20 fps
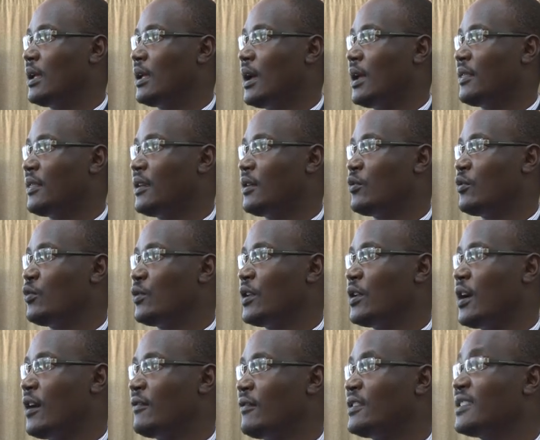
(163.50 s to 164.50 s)
I think
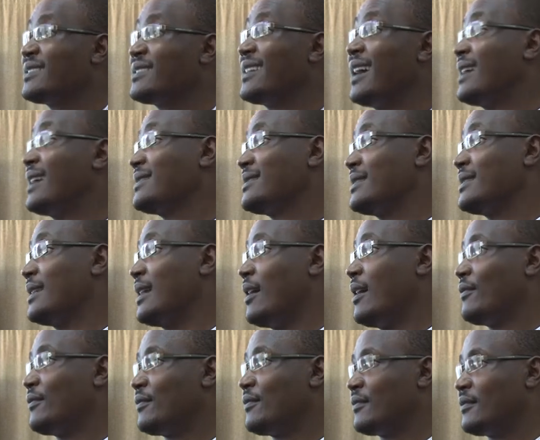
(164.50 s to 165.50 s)
we have discussed
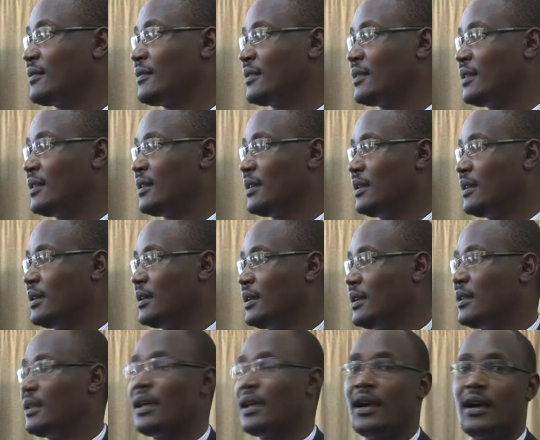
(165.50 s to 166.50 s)
enough
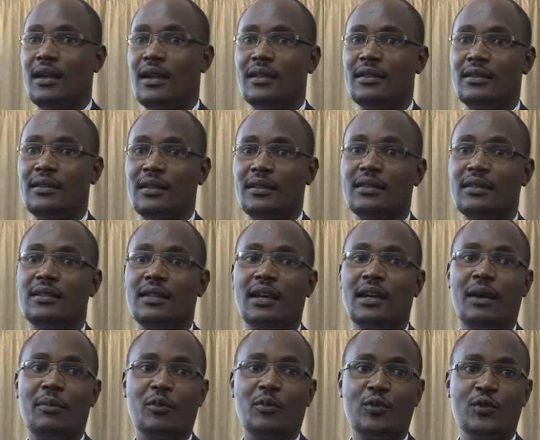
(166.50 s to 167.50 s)
in the
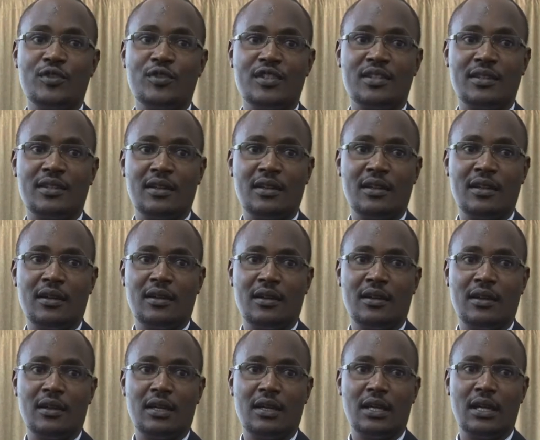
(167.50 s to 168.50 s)
kamkunji.
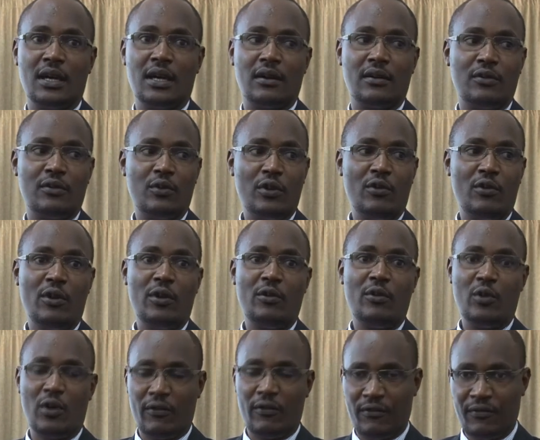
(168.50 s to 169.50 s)
Yeah, we
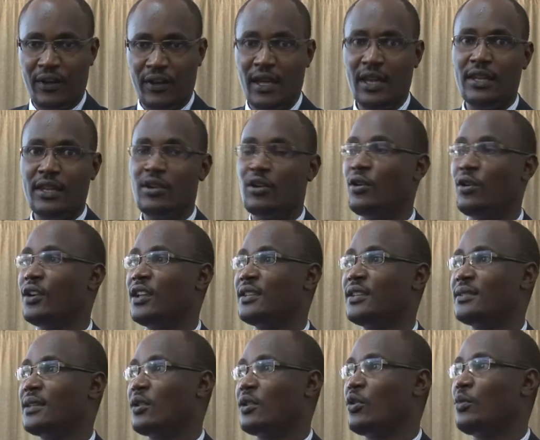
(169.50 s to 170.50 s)
were fairly
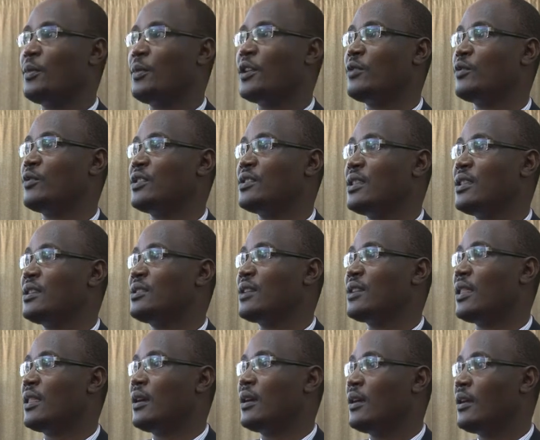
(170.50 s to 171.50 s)
honest and open with each
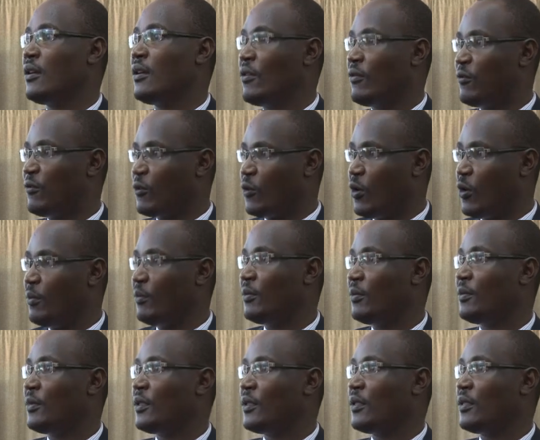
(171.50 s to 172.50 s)
other
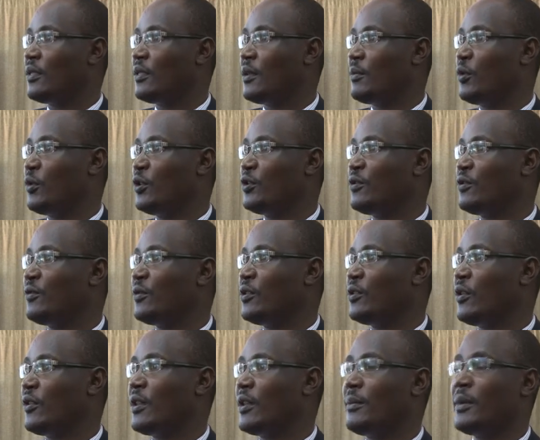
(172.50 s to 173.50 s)
from the point of
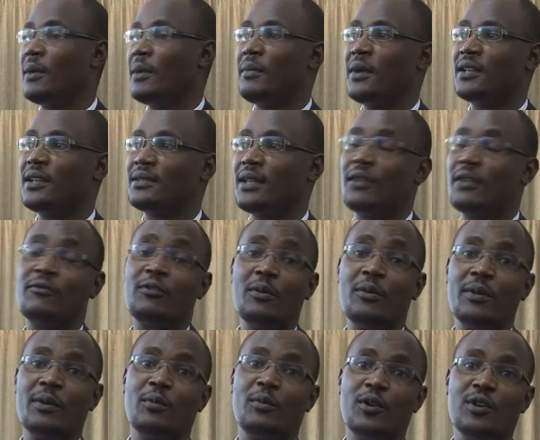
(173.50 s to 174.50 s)
view of the members and
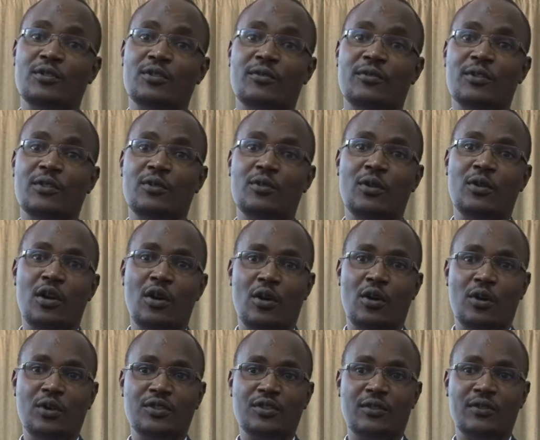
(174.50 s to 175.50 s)
from the point of view
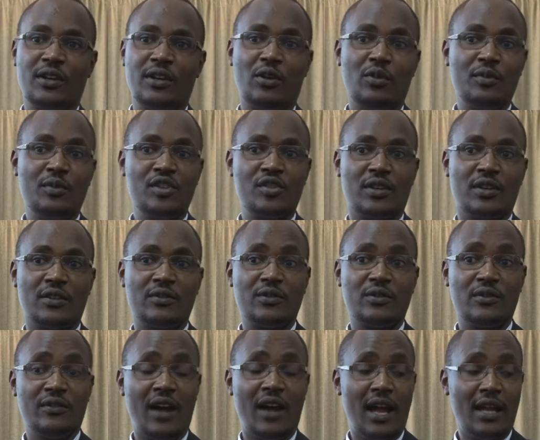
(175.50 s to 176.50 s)
also of the commissioners.
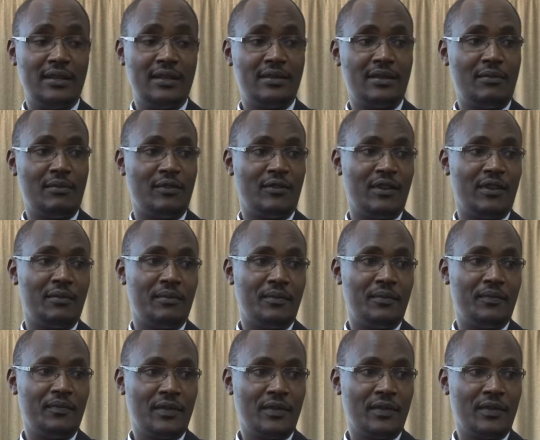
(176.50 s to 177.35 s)
We've had some of them.